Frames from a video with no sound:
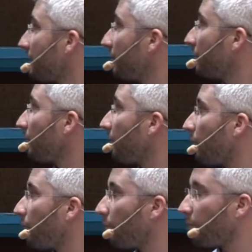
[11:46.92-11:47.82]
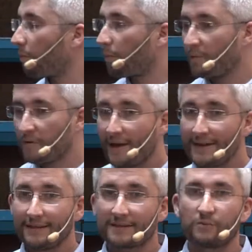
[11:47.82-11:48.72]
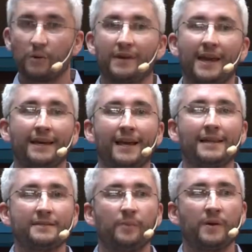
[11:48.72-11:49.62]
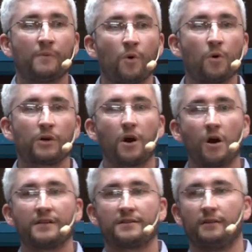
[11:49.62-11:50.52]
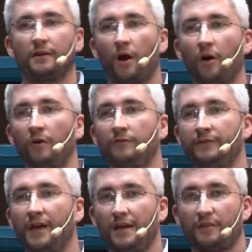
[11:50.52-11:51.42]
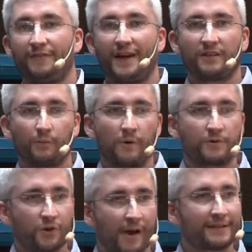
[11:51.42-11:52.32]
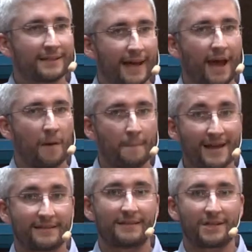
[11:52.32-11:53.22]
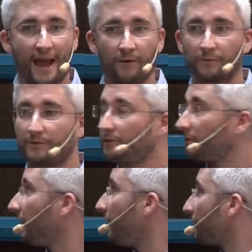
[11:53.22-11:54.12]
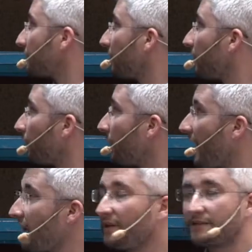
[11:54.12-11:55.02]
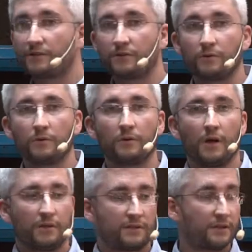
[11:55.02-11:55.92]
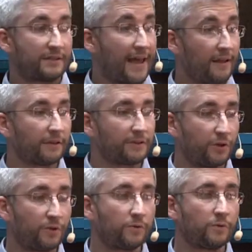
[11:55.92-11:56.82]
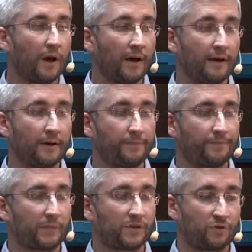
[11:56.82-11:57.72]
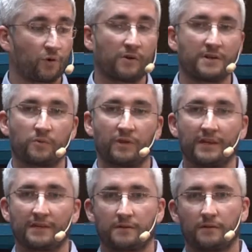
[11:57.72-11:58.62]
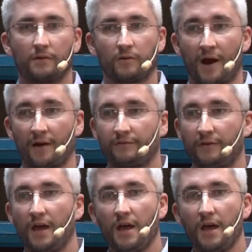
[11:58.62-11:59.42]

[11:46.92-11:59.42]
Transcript: So when we made this, we were getting a little bit more cognizant of the fact that we were trying to get a message out. So we were aiming to do to tell two um, stories with this graph.